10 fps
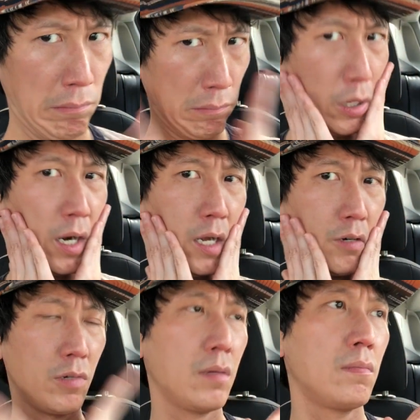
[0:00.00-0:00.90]
Not
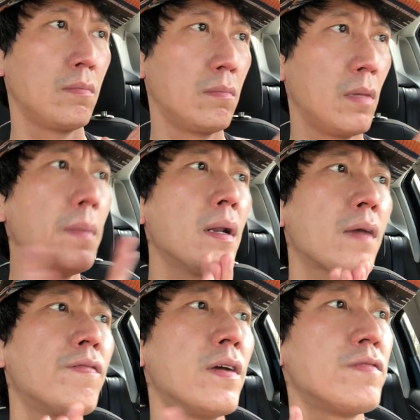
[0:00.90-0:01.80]
100. Maybe
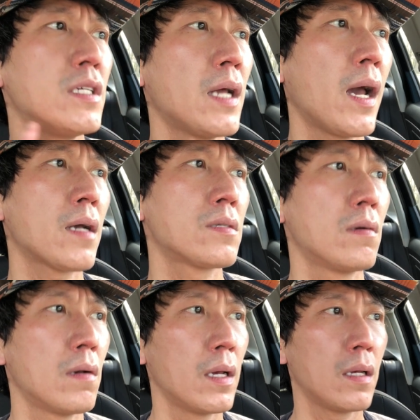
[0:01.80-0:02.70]
like 50 decks,
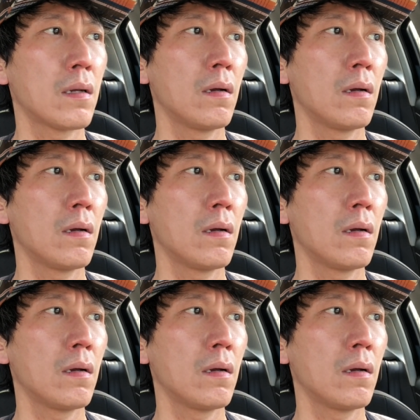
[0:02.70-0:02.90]
or like